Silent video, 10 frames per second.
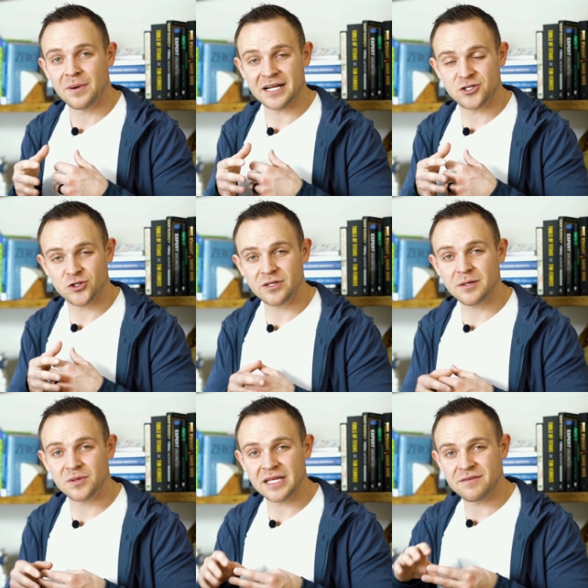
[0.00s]
but I
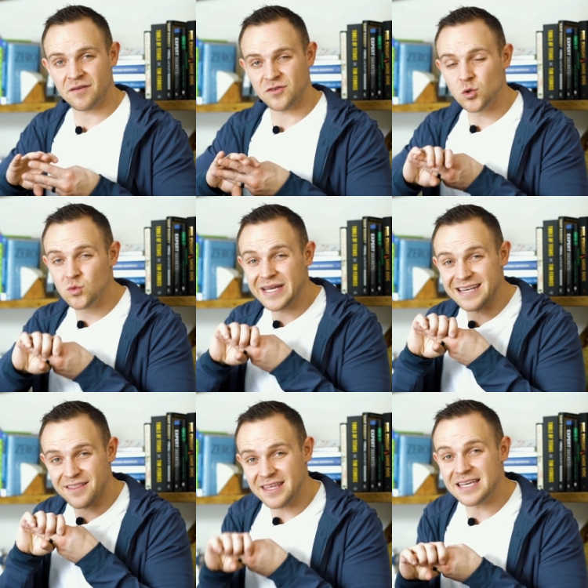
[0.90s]
truly believe if you
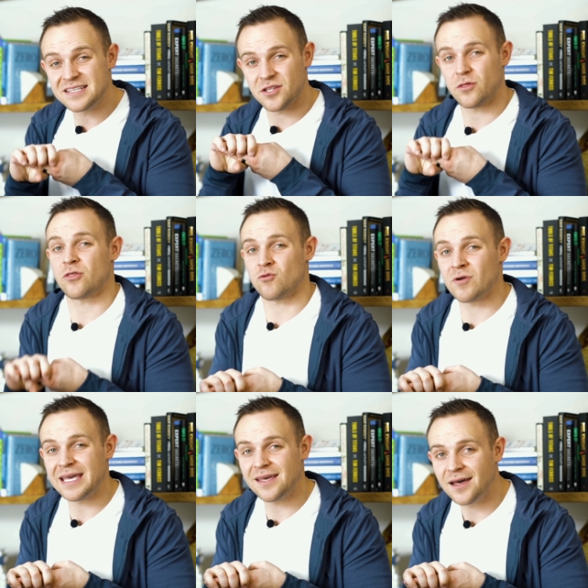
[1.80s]
read these
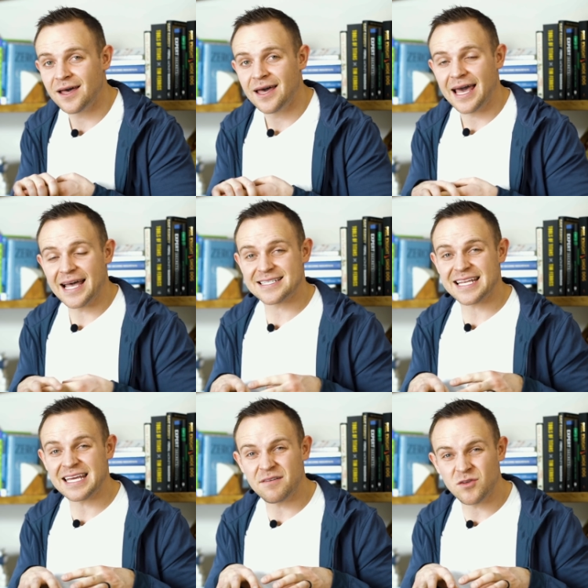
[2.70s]
three, it's
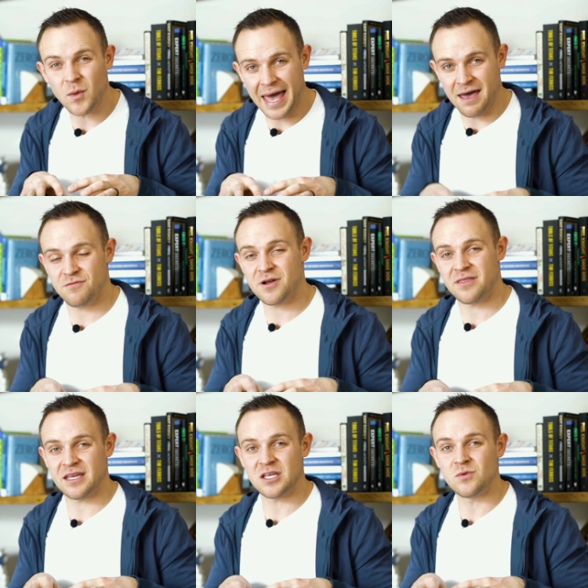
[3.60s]
going to give you
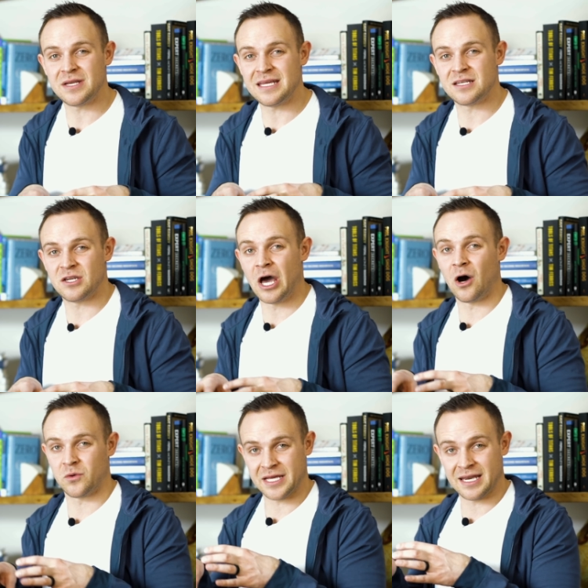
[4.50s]
everything you need to
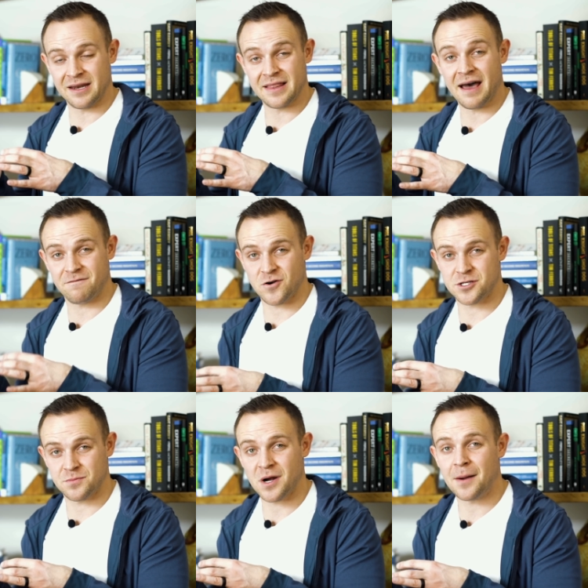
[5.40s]
know to get into that
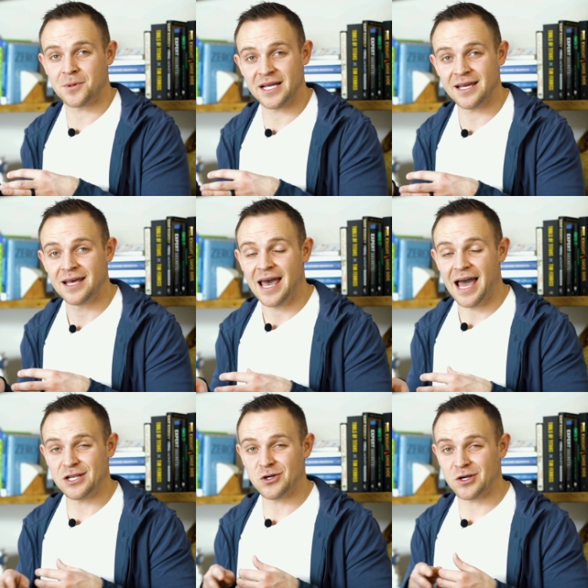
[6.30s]
first property,
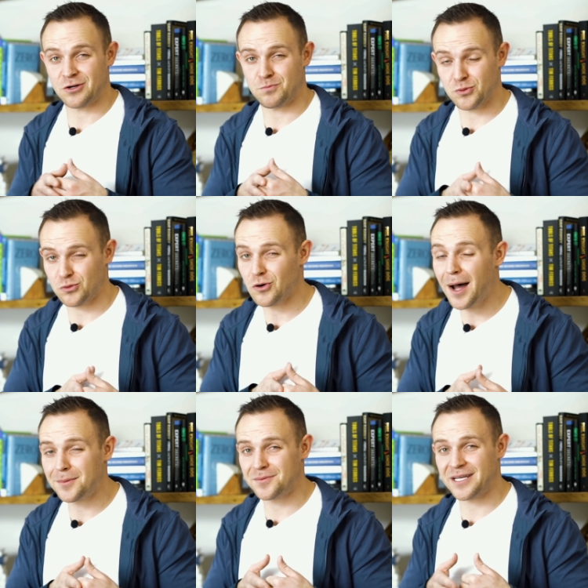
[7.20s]
and you could
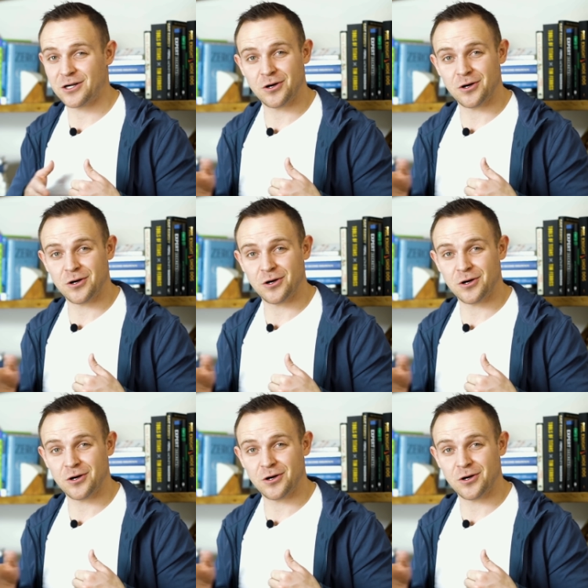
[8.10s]
probably